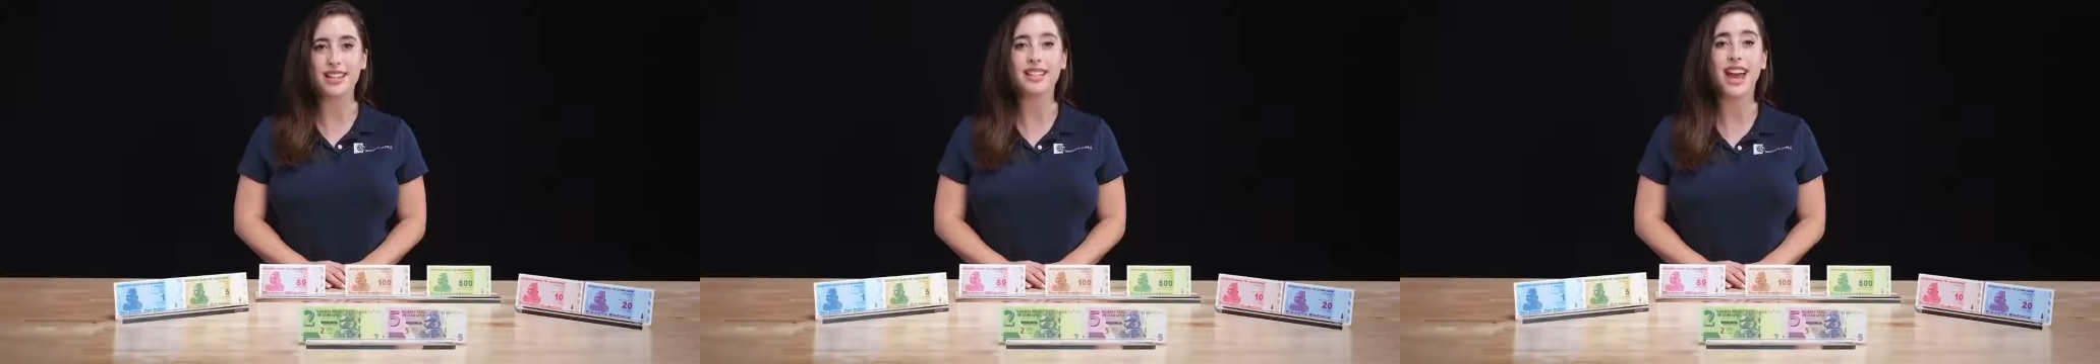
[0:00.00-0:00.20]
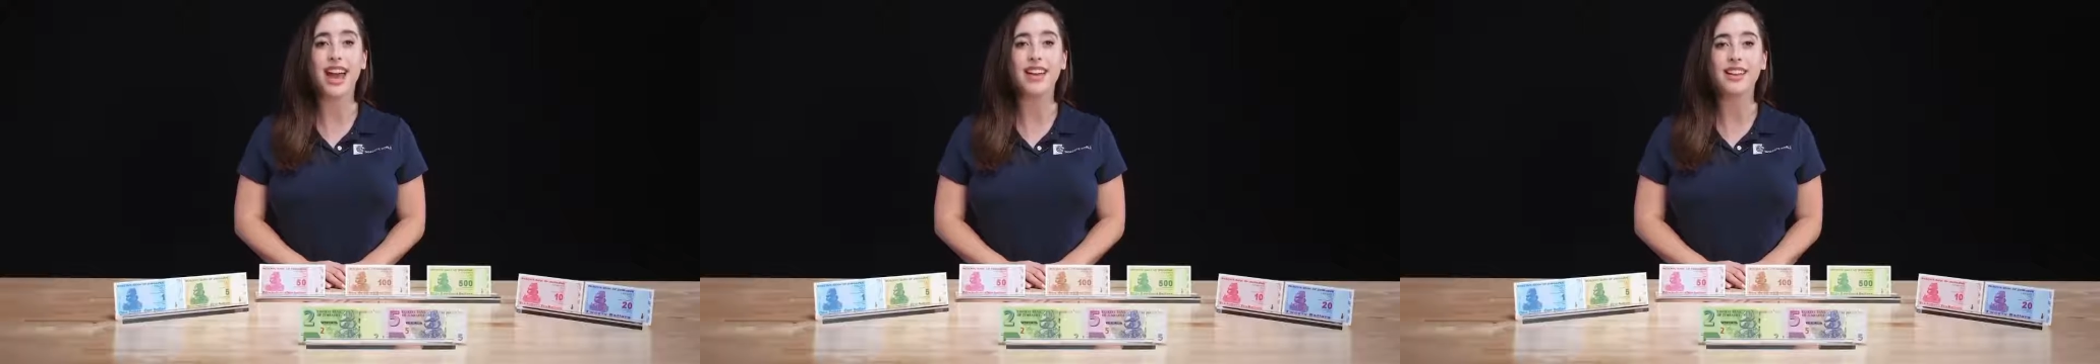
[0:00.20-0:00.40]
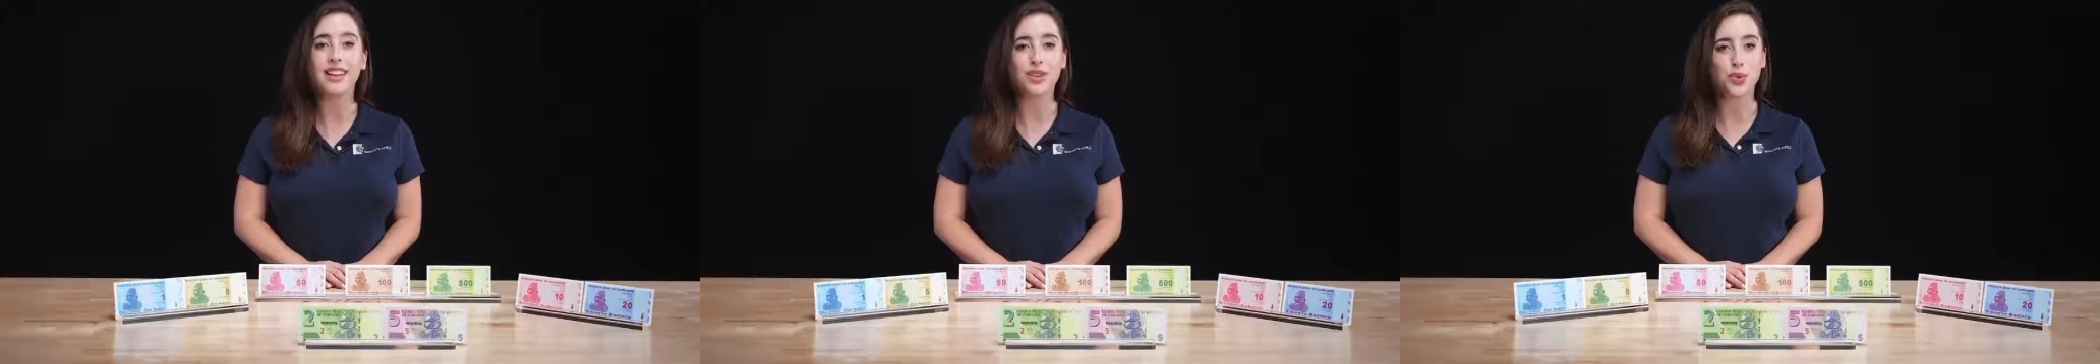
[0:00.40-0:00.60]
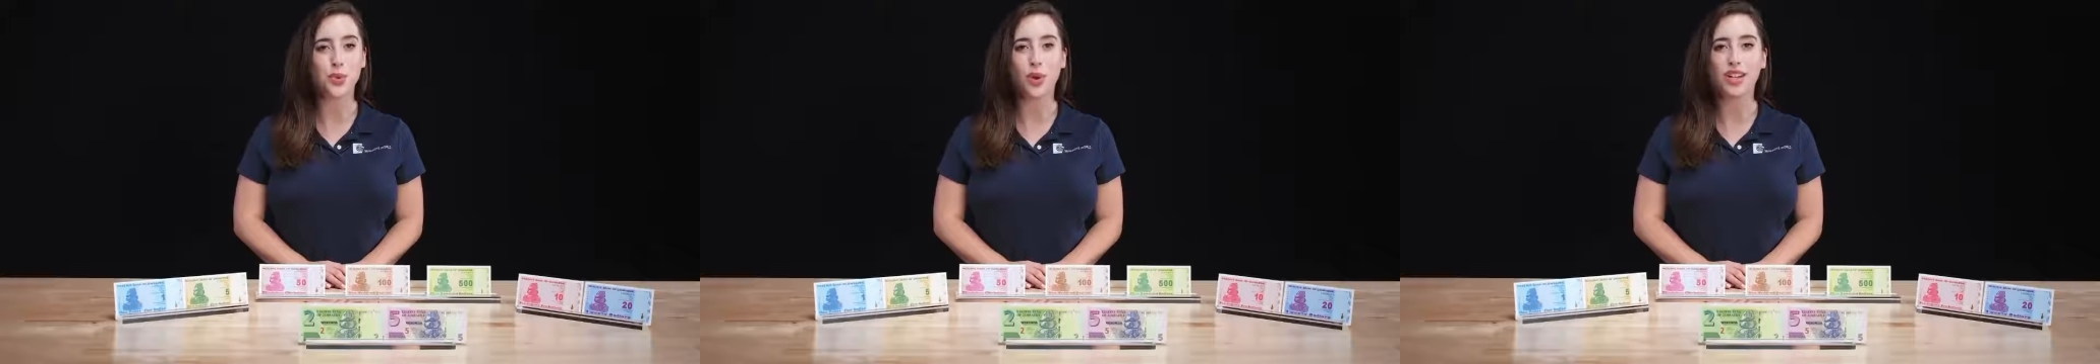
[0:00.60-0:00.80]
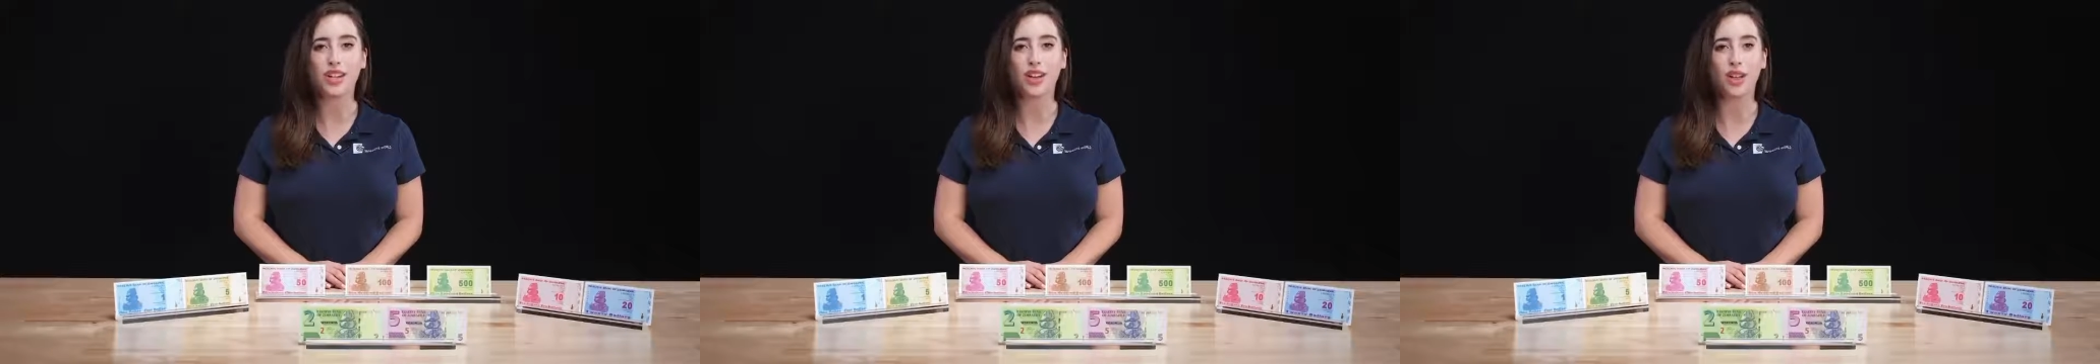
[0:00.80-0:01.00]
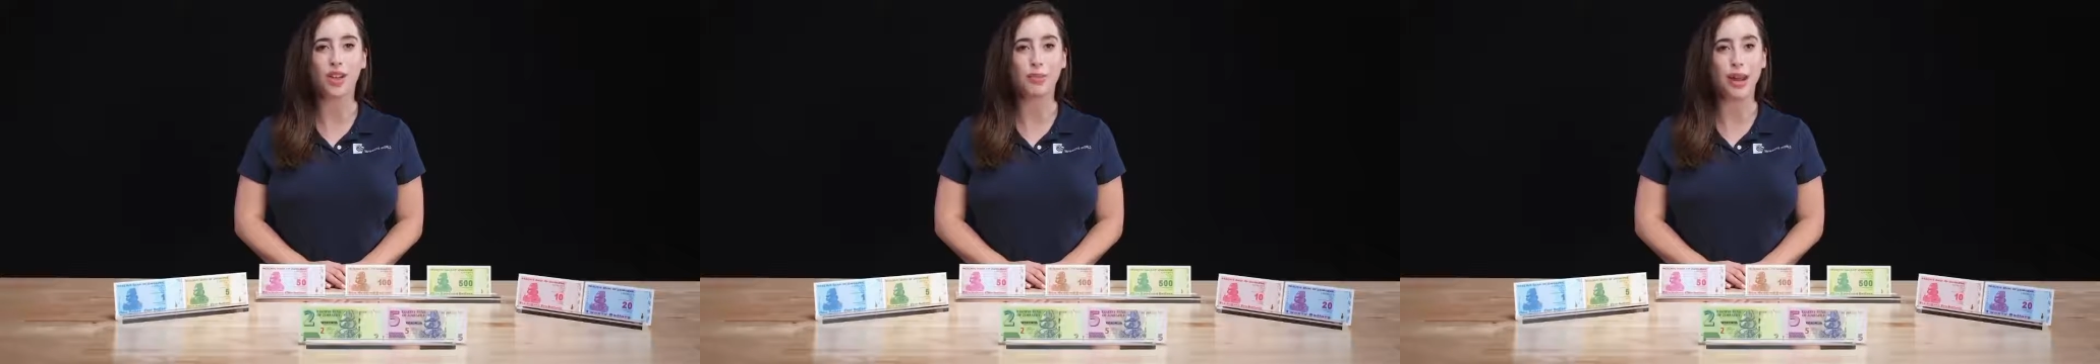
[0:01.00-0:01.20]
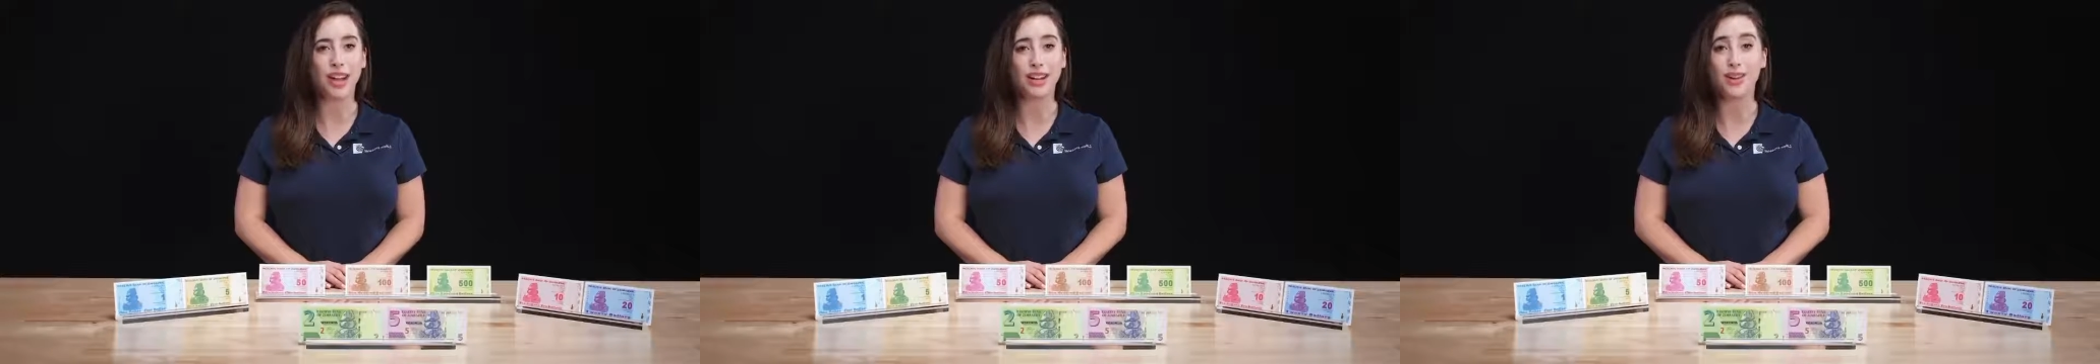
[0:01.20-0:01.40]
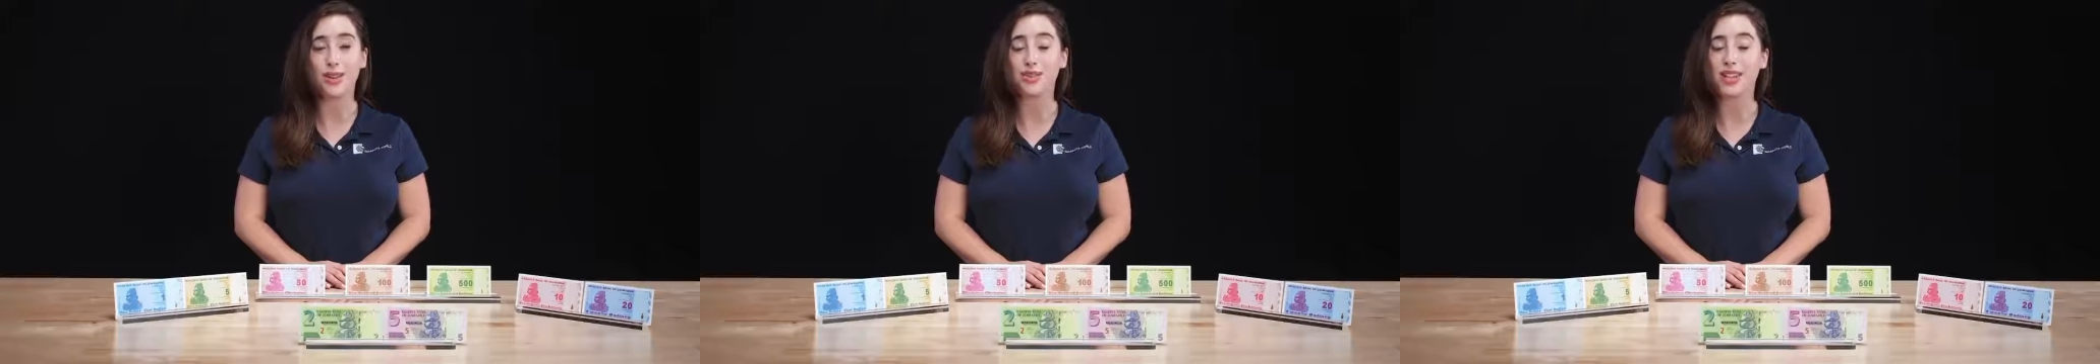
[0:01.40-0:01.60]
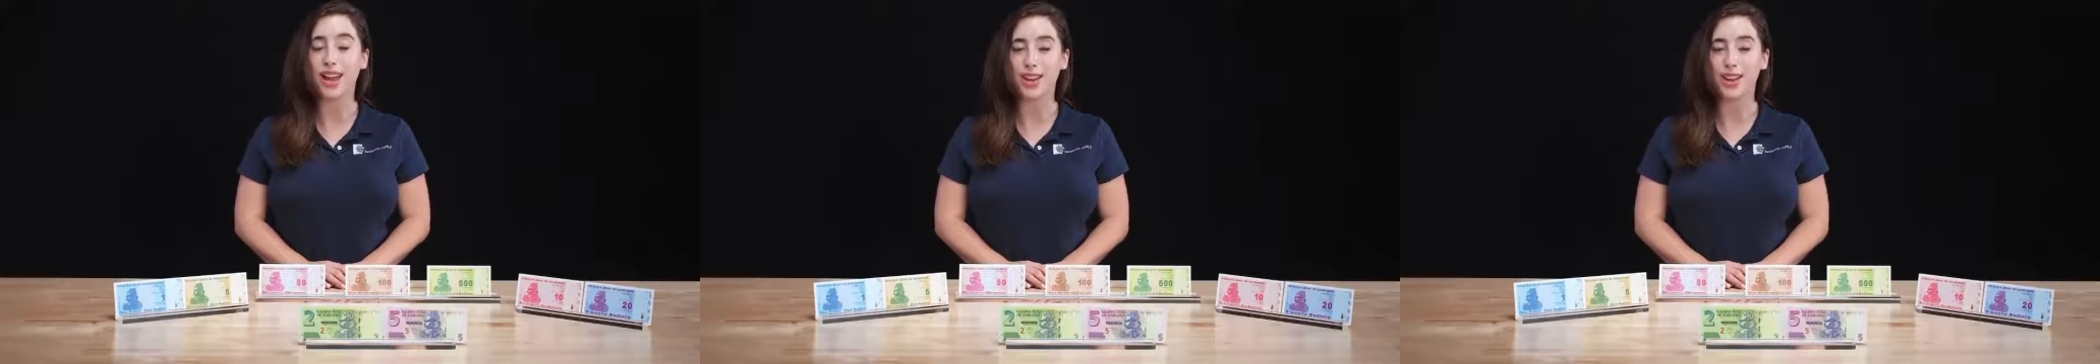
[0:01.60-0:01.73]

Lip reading: $10 and $20 banknotes